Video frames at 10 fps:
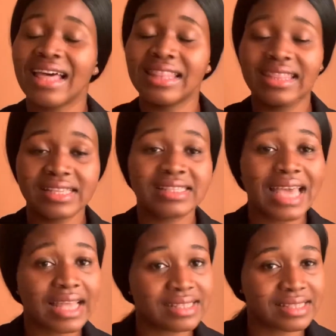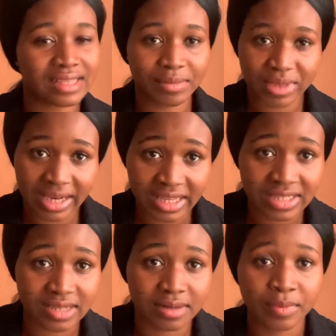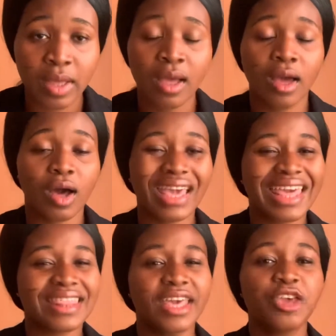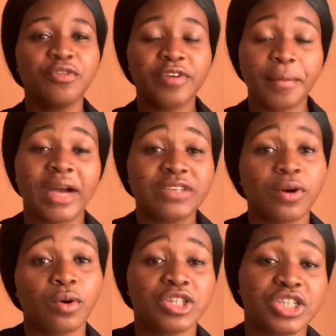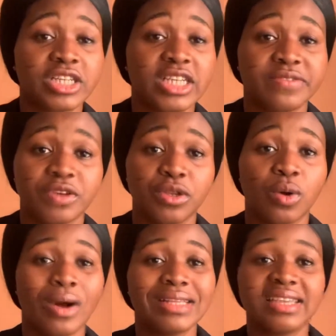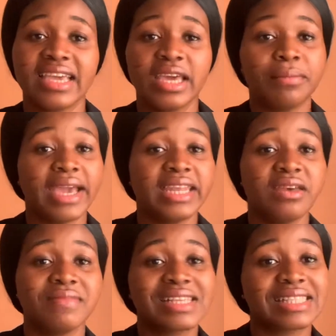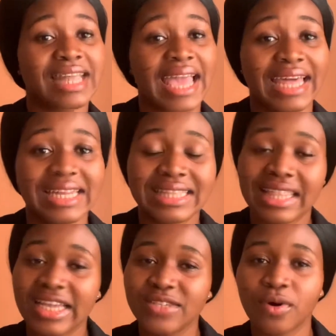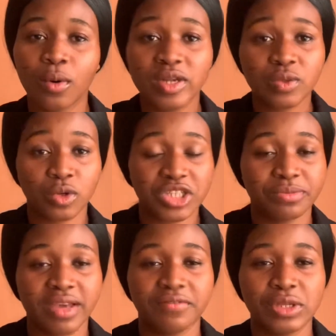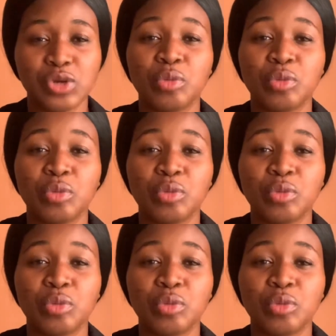this examination. Okay, thank you very much for watching this video. Once again, my name is Nayadith. Thanks for always watching my video.